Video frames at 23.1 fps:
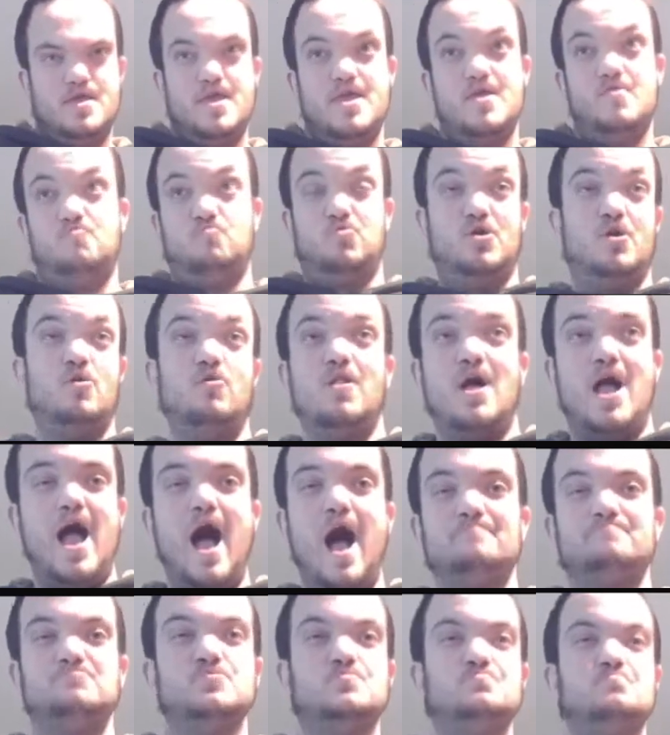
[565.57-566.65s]
it will
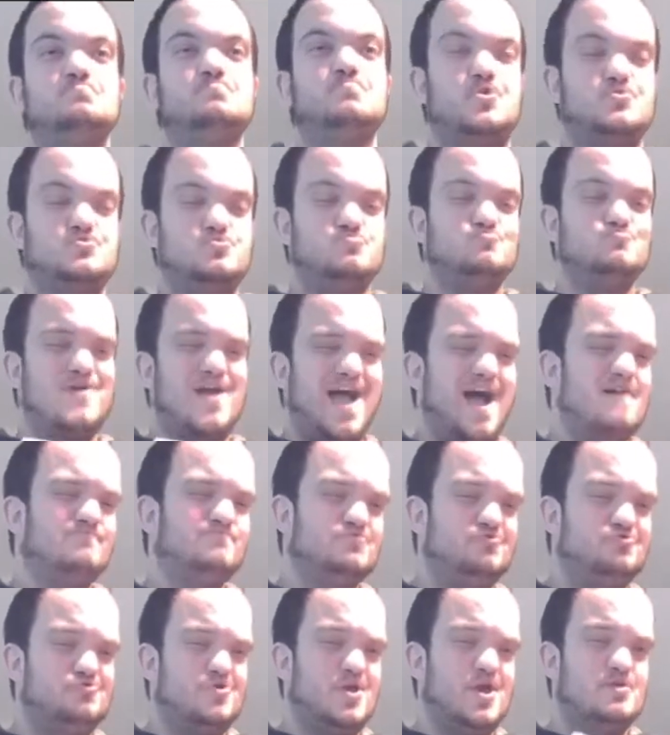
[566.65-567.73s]
happen, but you have
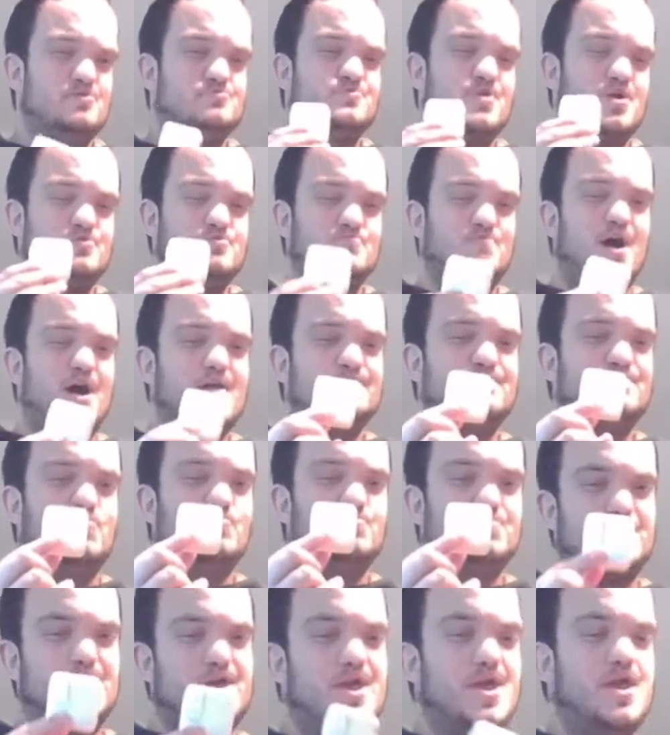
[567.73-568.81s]
a chance that your
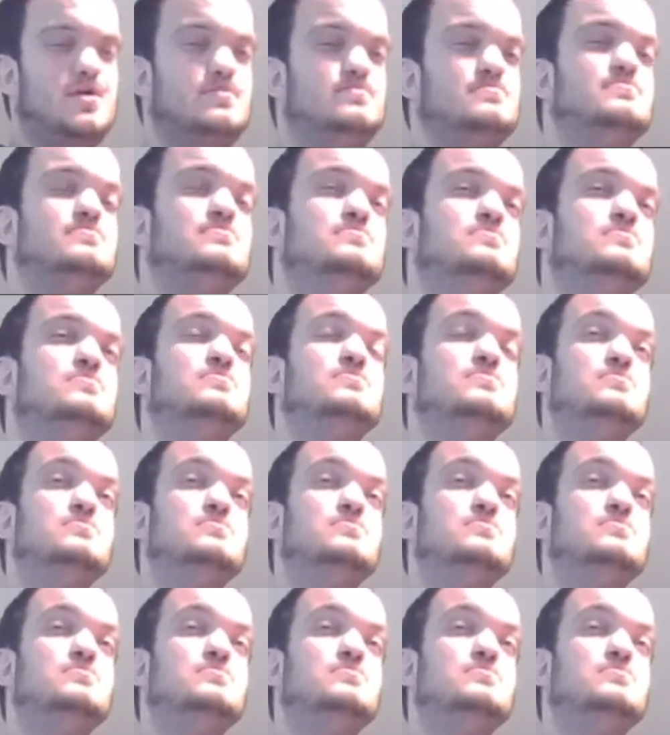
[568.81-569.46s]
iPhone can